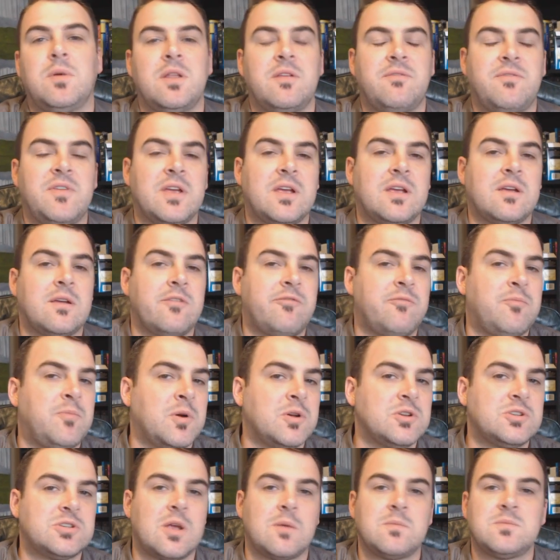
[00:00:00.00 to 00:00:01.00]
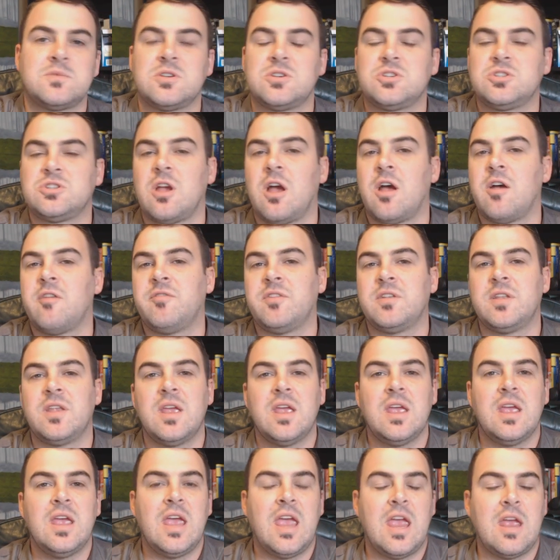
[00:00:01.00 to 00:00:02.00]
But if push comes to shove
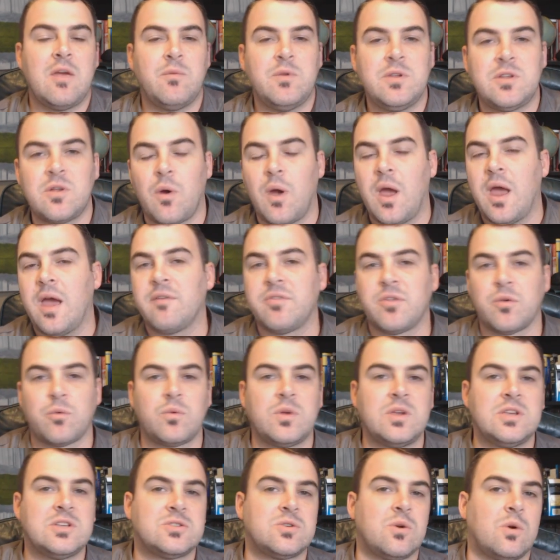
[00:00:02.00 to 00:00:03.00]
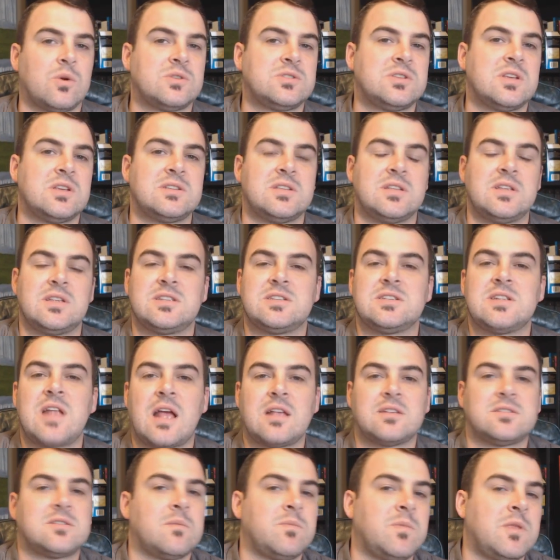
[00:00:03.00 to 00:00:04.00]
and we don't have the resources and it's
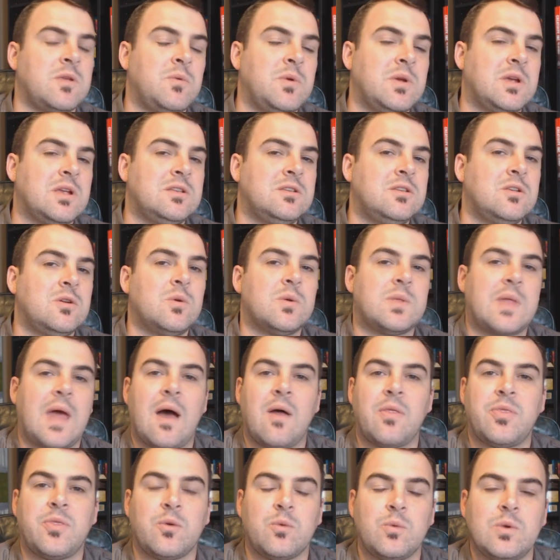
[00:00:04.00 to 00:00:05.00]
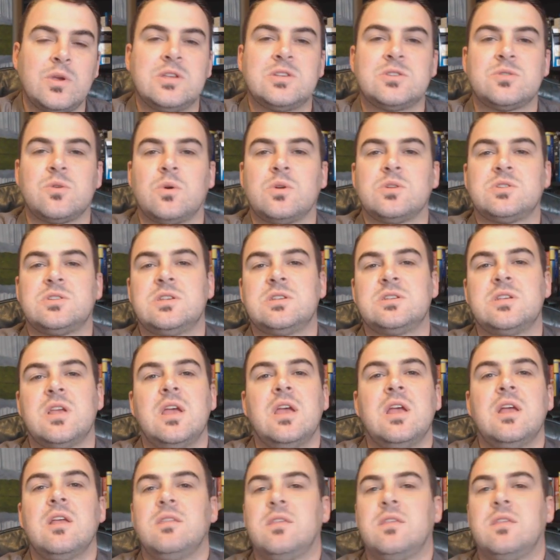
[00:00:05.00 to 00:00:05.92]
not something we can do without the resources,